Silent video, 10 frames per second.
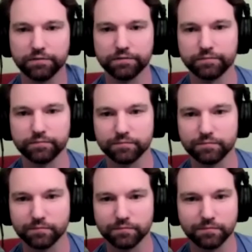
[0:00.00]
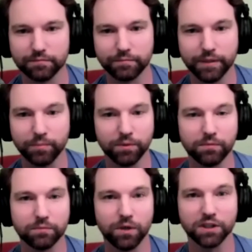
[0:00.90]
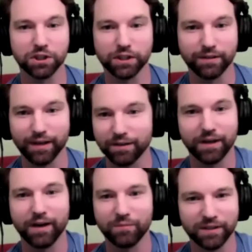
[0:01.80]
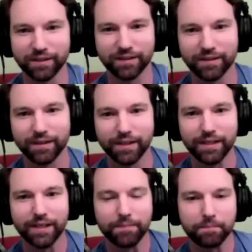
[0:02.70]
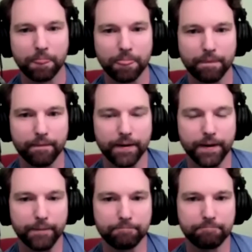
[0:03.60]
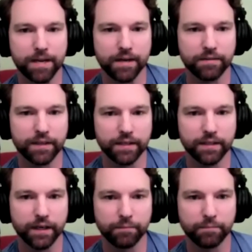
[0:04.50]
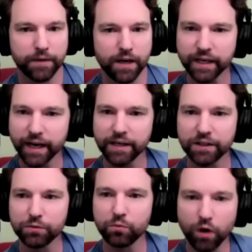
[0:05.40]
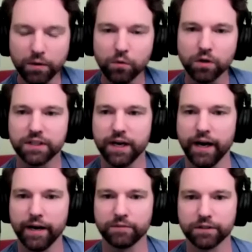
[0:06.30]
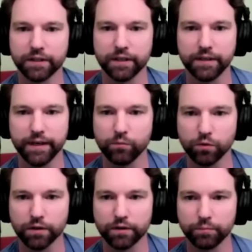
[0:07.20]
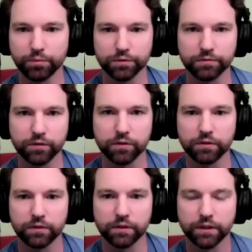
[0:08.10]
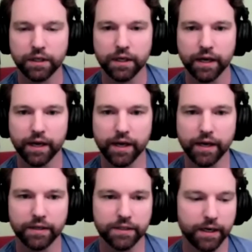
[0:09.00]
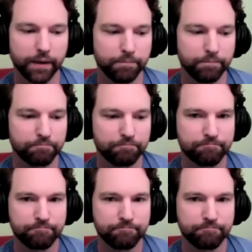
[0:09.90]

of people watching. Wow. oh, wow. Yeah. yeah. Um, and then um, I think I had to do one more time to get network approval. Hmm. Nice. And um,